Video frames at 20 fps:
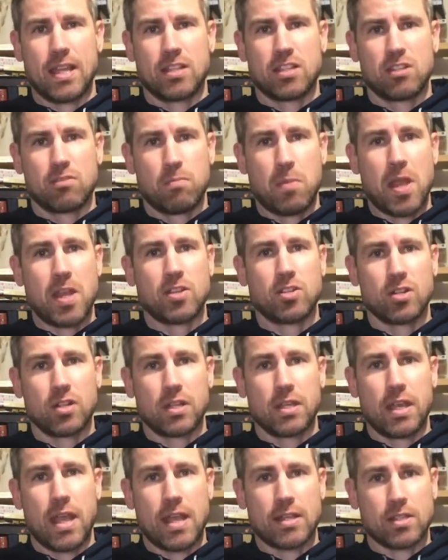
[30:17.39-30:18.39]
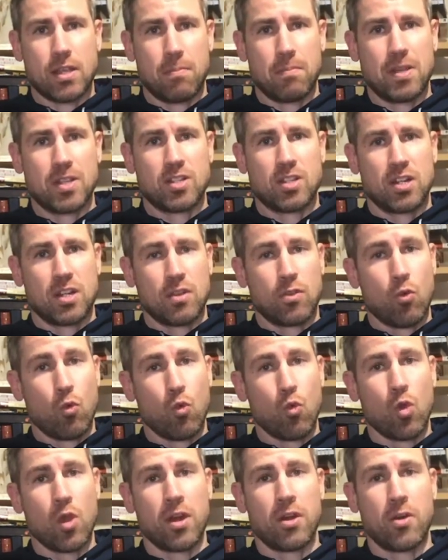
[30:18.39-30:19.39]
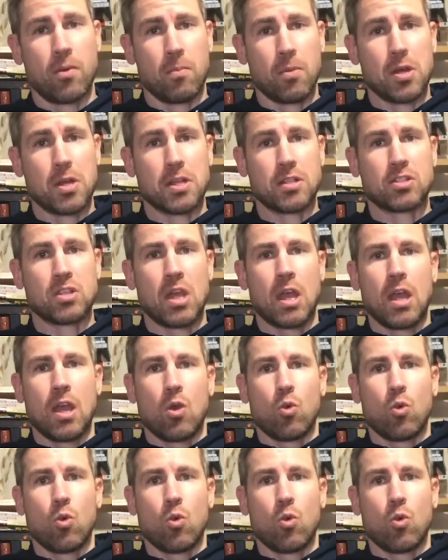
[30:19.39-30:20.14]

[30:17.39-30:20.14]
especially as I mentioned in the winter months